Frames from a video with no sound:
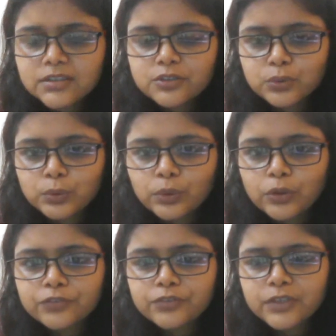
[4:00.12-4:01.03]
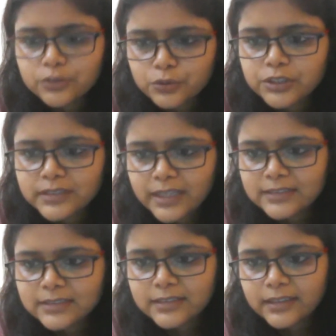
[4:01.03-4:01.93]
School of Social
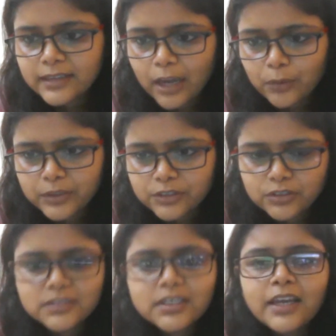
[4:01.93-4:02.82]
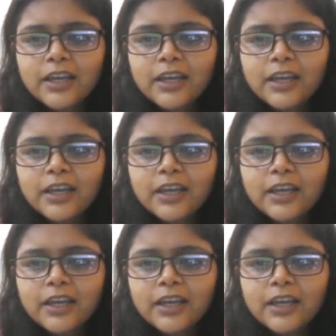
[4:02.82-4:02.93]
Sciences and Languages.